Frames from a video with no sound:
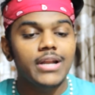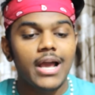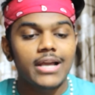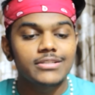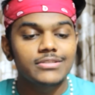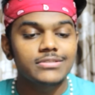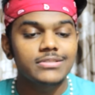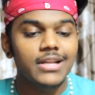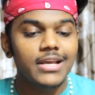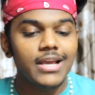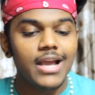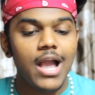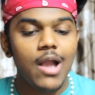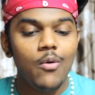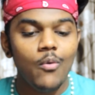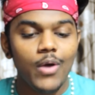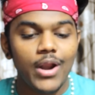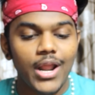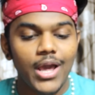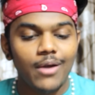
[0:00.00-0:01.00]

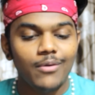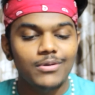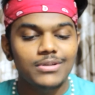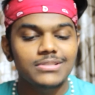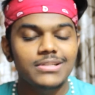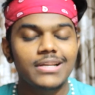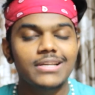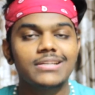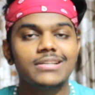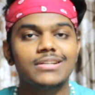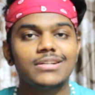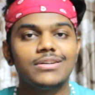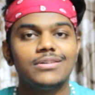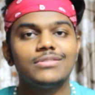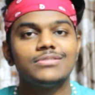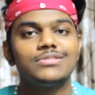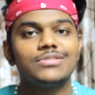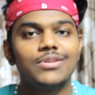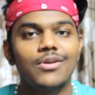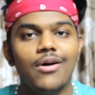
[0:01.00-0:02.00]
When I was
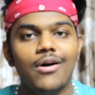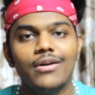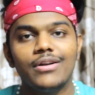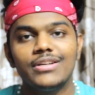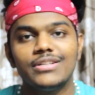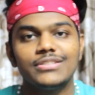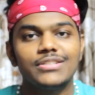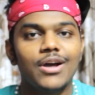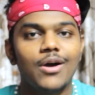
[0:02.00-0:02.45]
scrolling